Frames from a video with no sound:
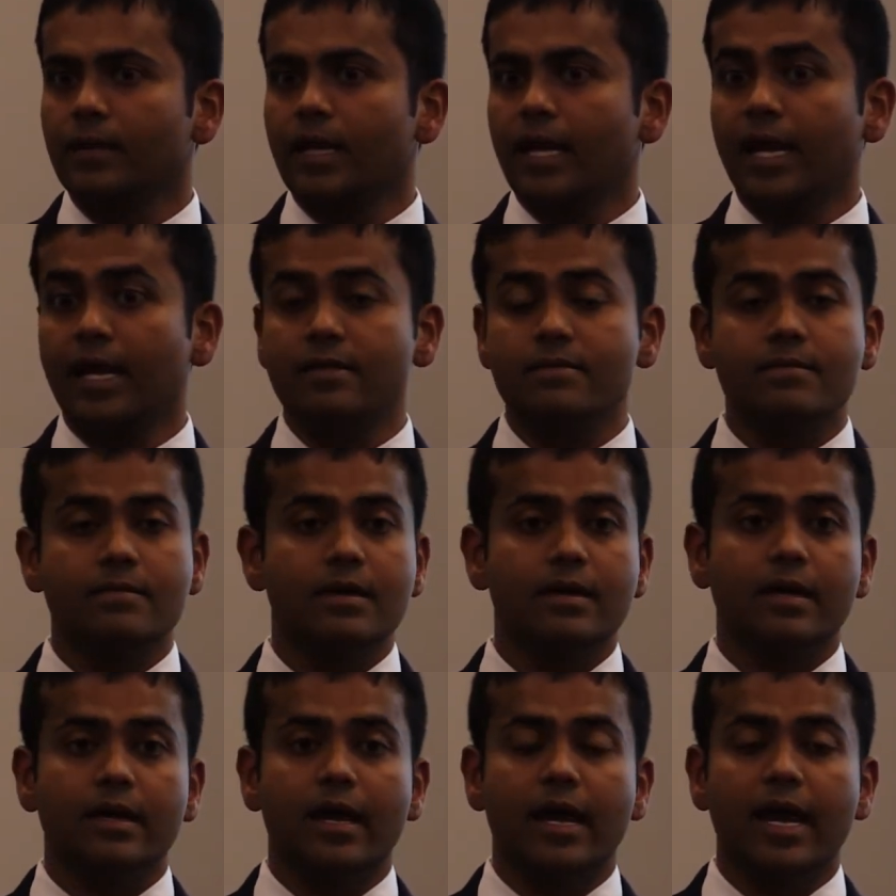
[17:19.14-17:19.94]

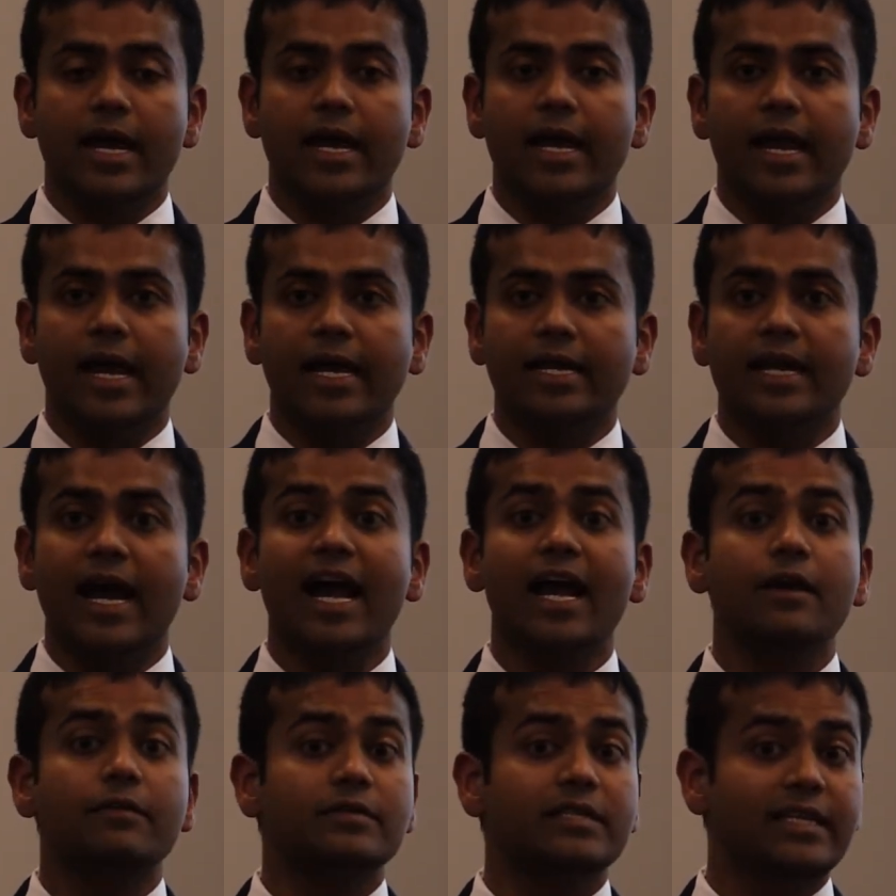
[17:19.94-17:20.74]
And
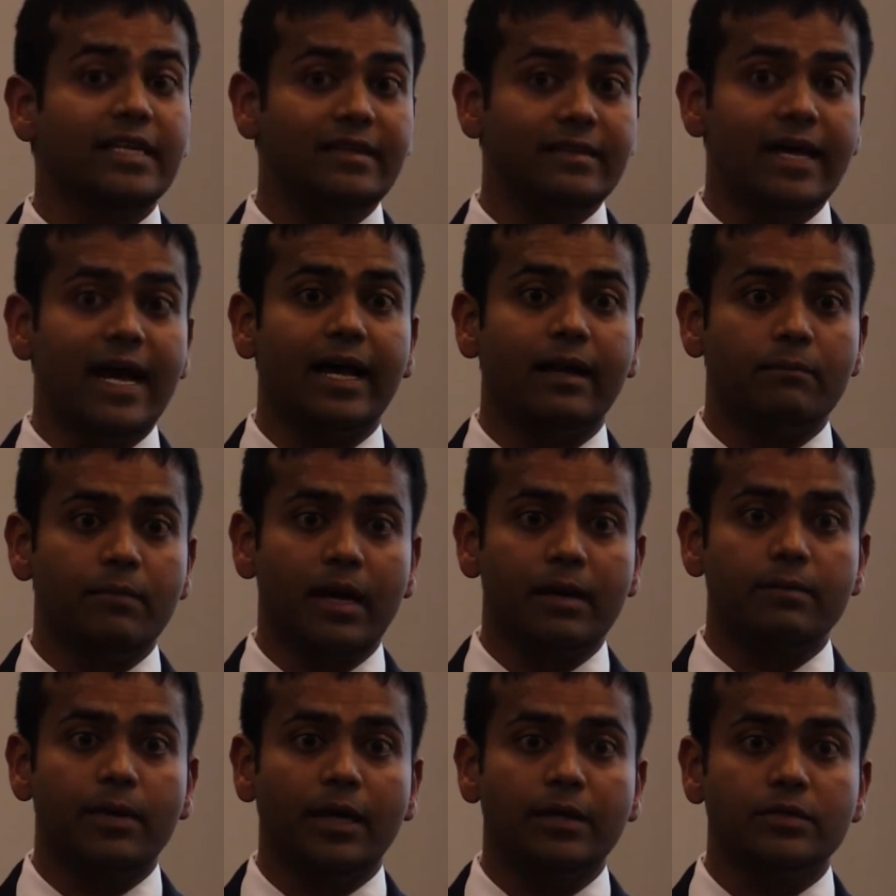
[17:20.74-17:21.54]
I have seen that in
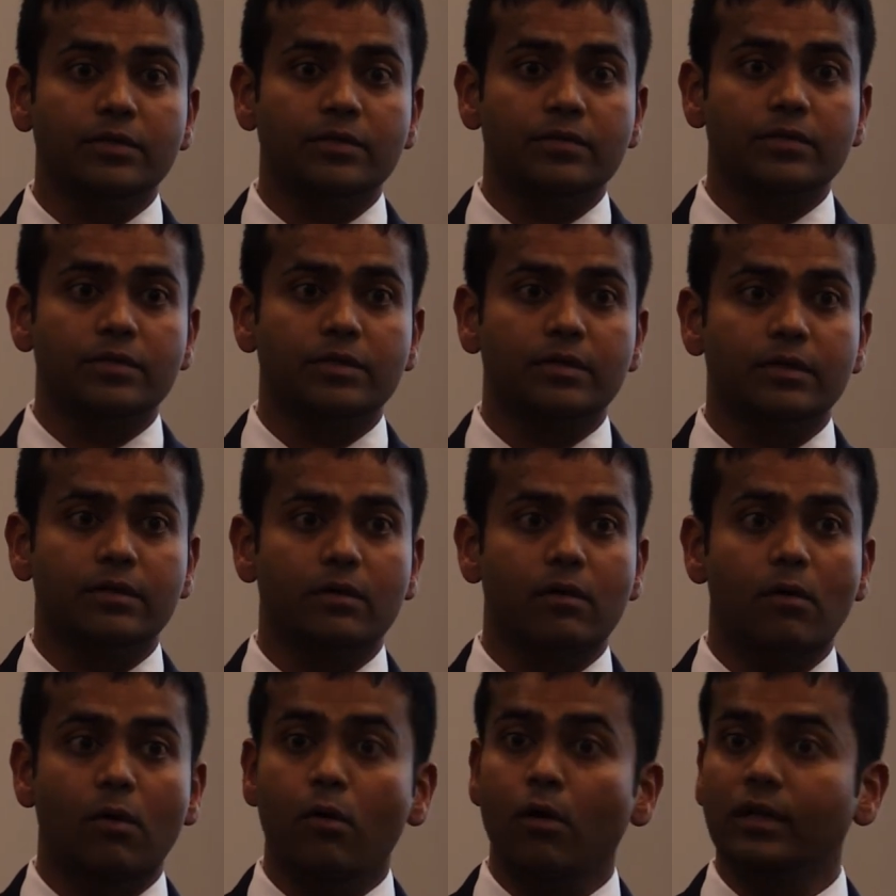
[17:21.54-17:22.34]
my patients
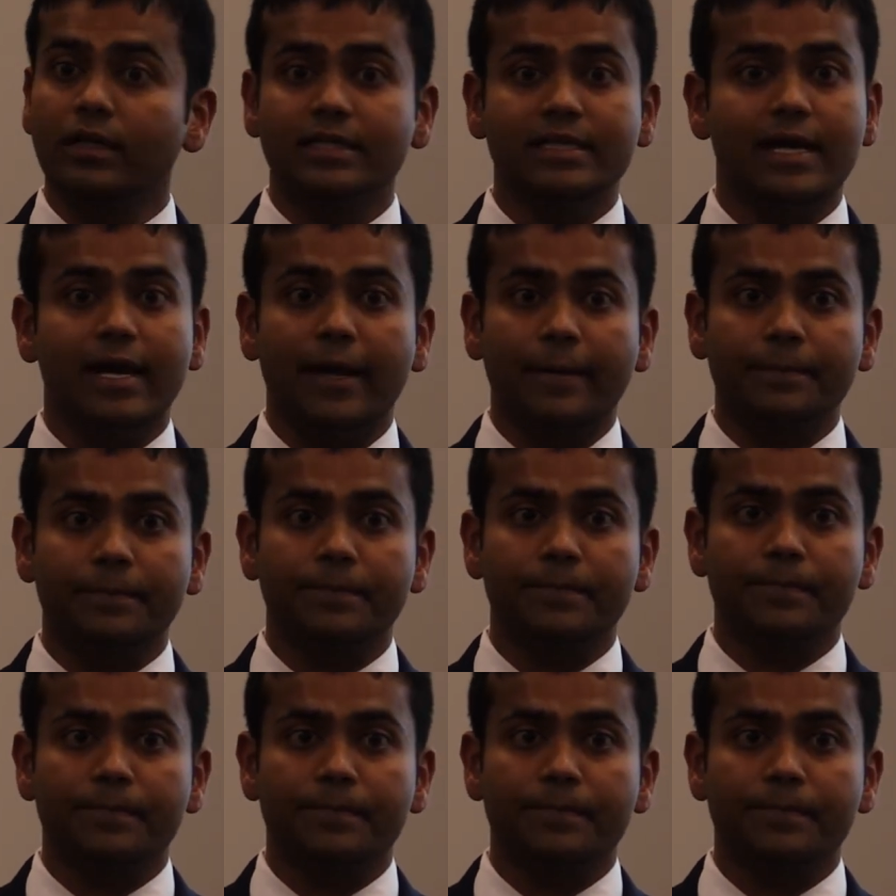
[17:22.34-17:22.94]
all the time.